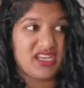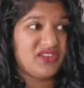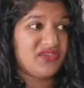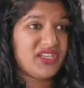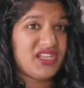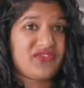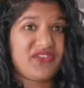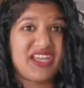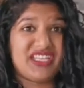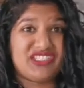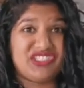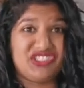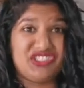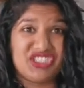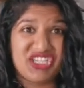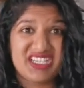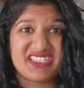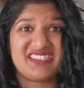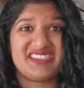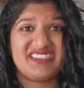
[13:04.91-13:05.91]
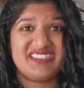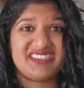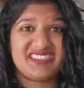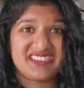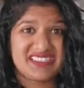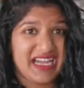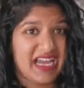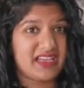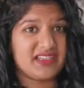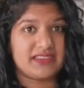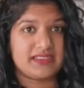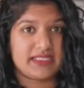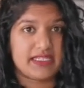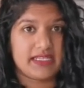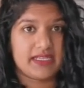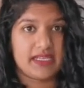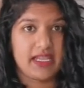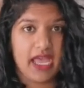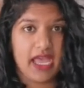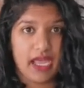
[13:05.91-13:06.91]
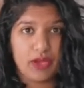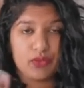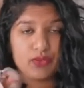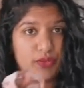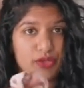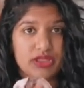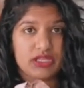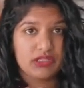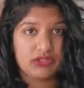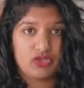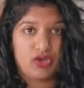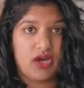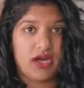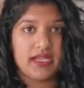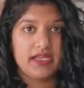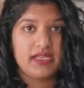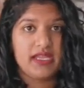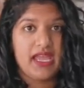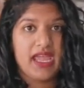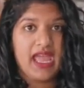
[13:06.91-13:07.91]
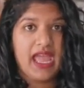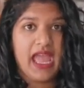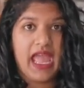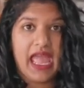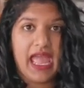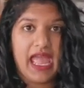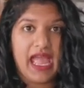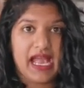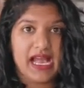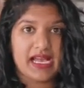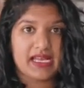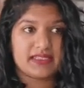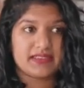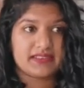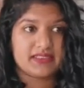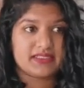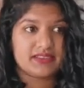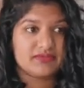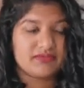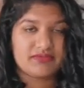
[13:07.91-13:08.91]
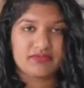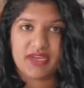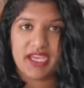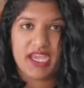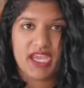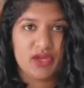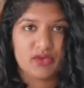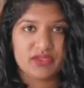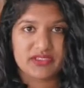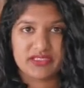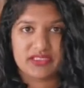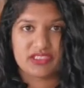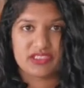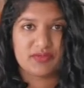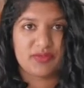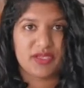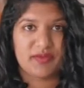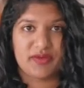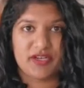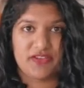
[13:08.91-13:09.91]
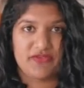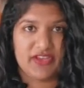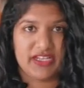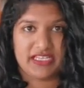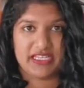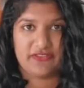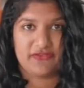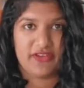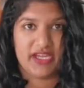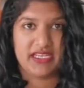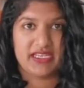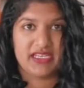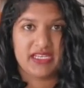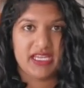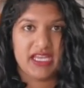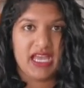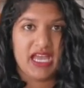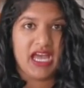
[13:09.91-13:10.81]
Even if I just styled it, I would put this on and my hair will still be perfectly fine.